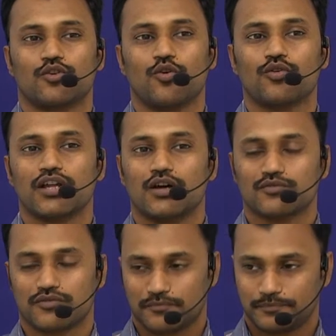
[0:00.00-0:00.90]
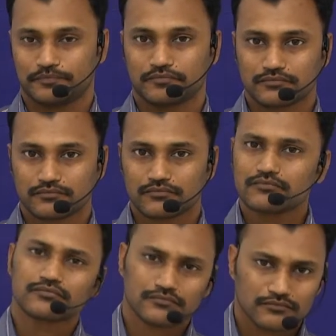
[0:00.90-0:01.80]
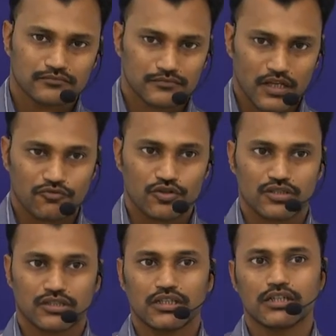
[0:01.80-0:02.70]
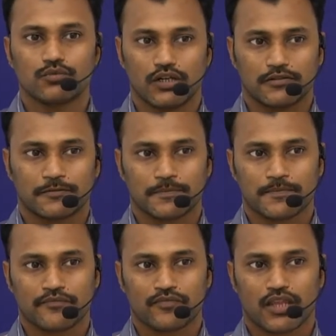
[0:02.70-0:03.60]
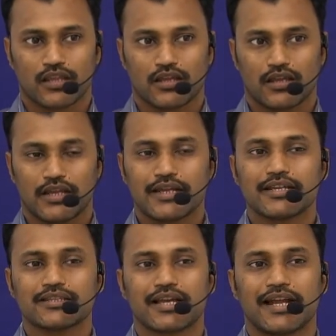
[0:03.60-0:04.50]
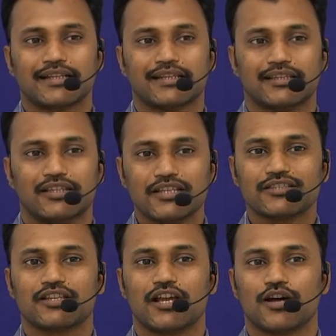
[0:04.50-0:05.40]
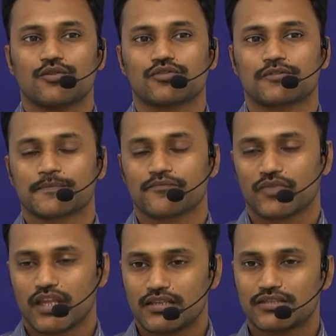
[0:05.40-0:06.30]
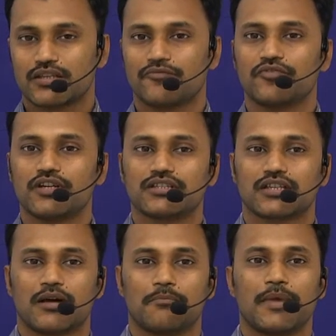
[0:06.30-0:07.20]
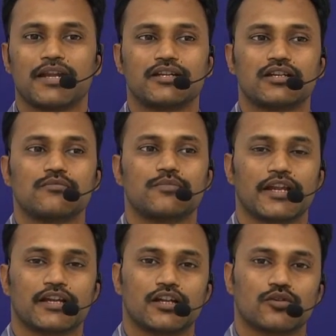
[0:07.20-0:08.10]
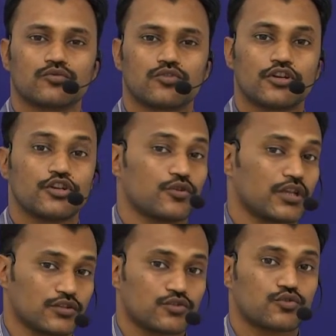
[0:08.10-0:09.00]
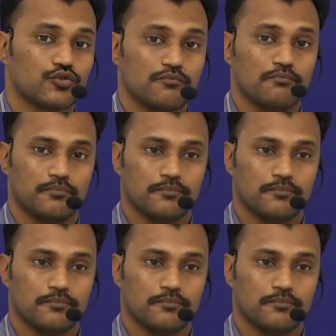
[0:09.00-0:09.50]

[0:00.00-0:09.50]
own house. Of course, the third one. It is at this house he suffers a mental breakdown during a storm.